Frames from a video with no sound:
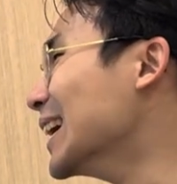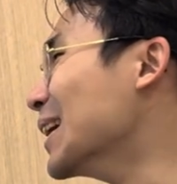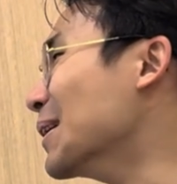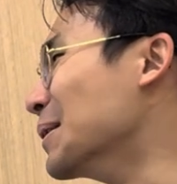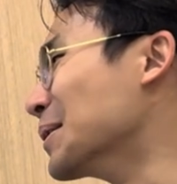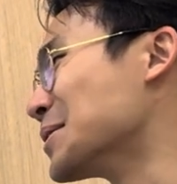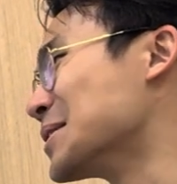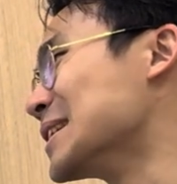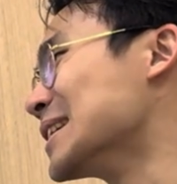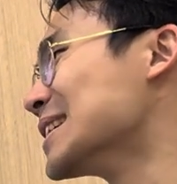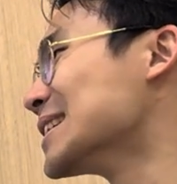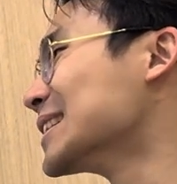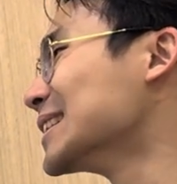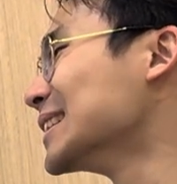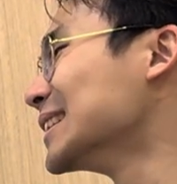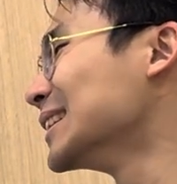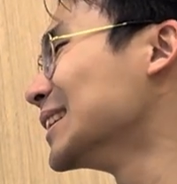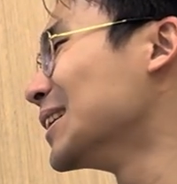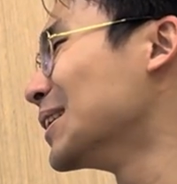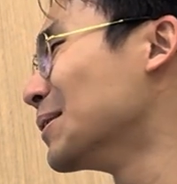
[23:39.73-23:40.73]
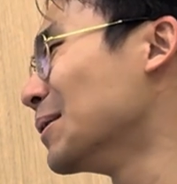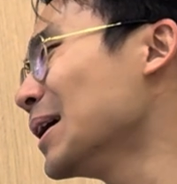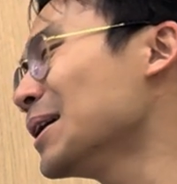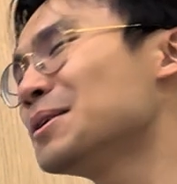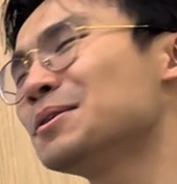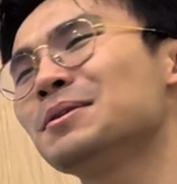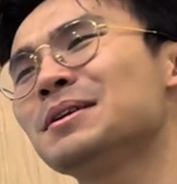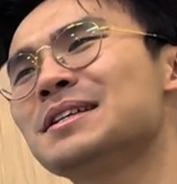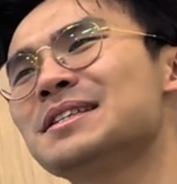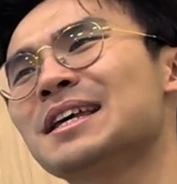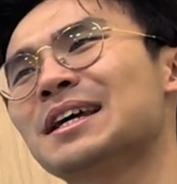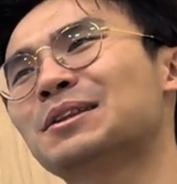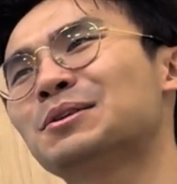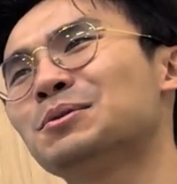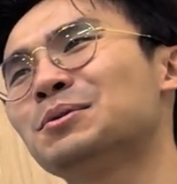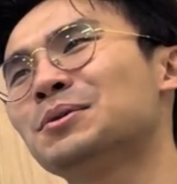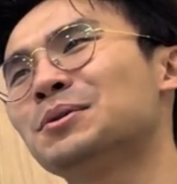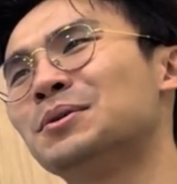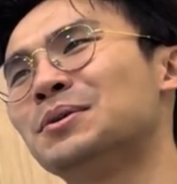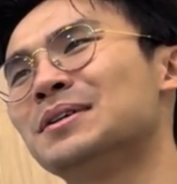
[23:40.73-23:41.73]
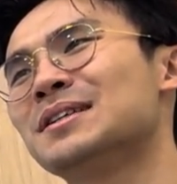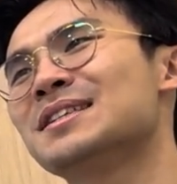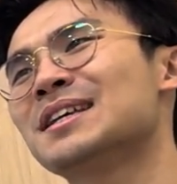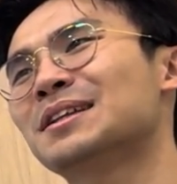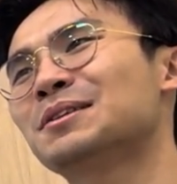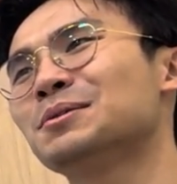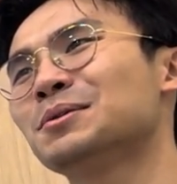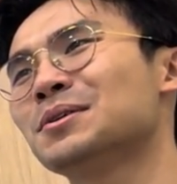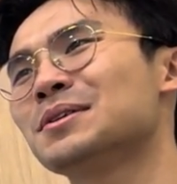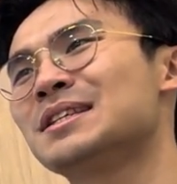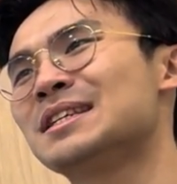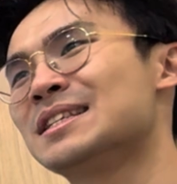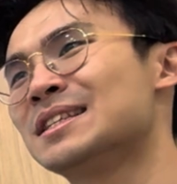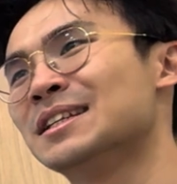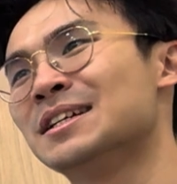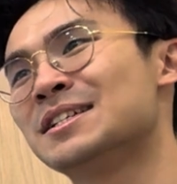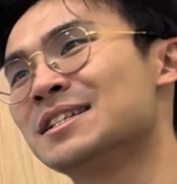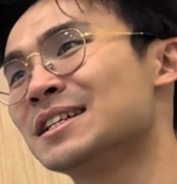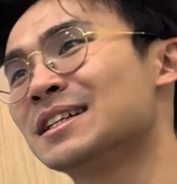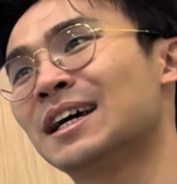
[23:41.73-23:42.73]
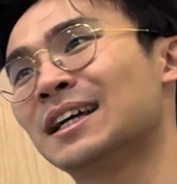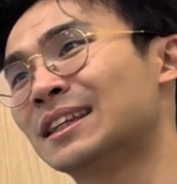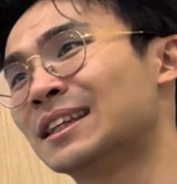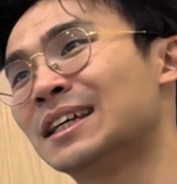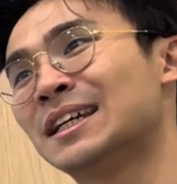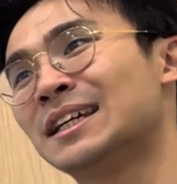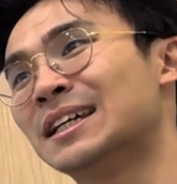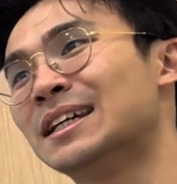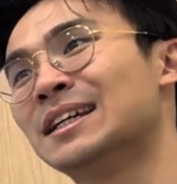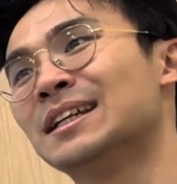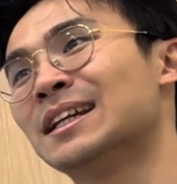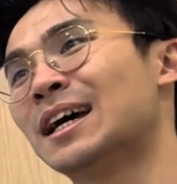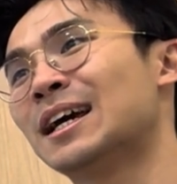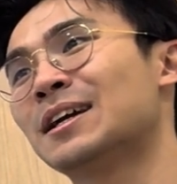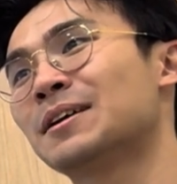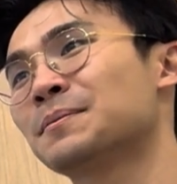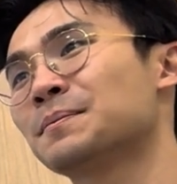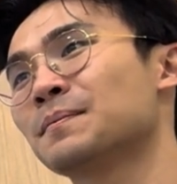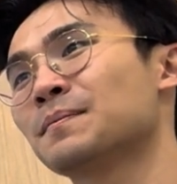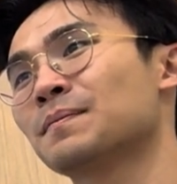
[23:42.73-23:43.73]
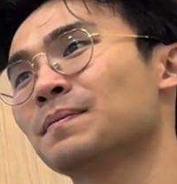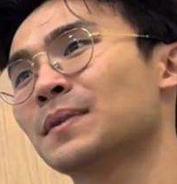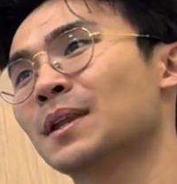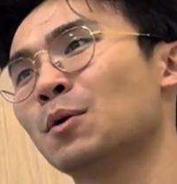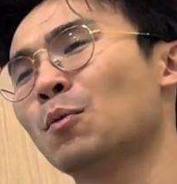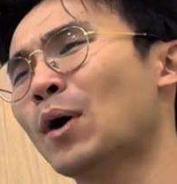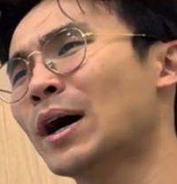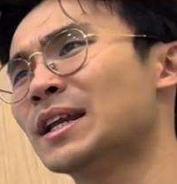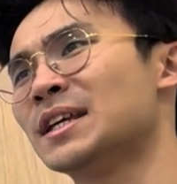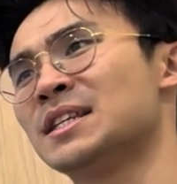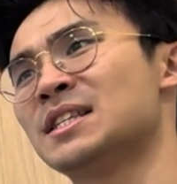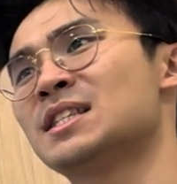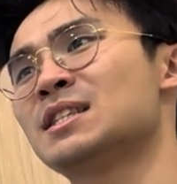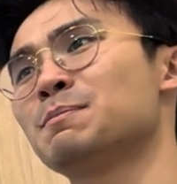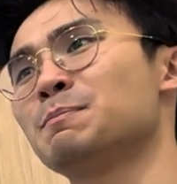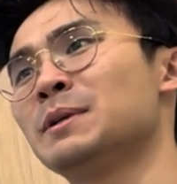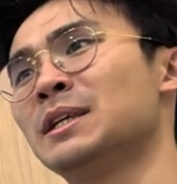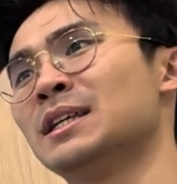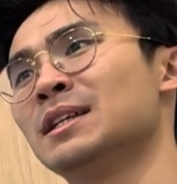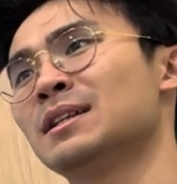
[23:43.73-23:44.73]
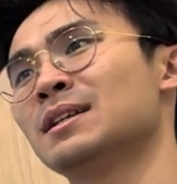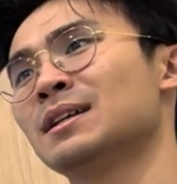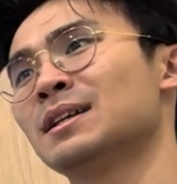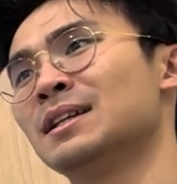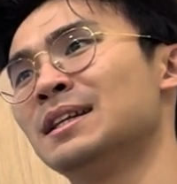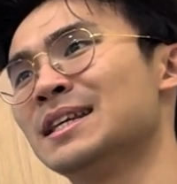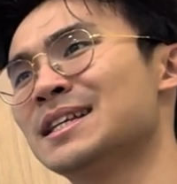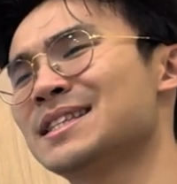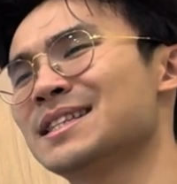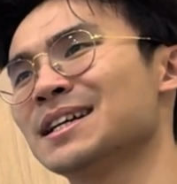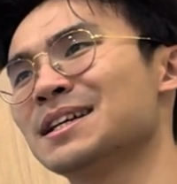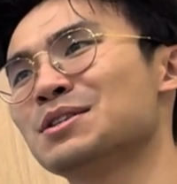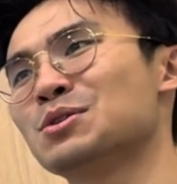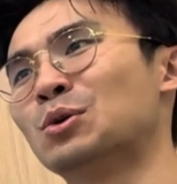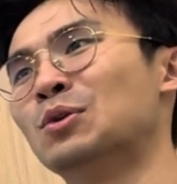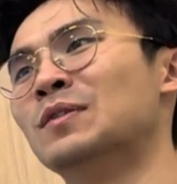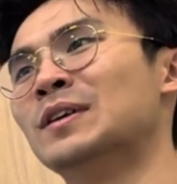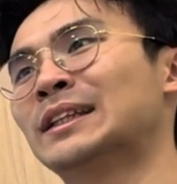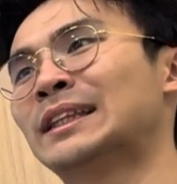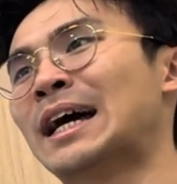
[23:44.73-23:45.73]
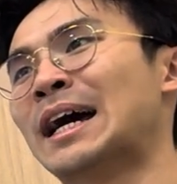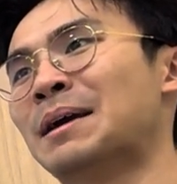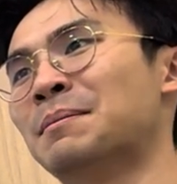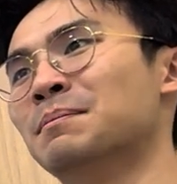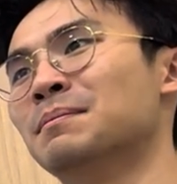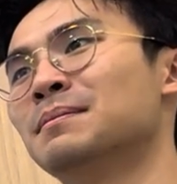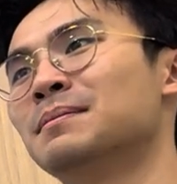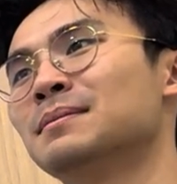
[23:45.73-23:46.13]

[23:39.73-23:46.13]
Go see. Why do you need set 2 notes? Set 2 notes is legit nothing. Like, what is speed? Distance over time.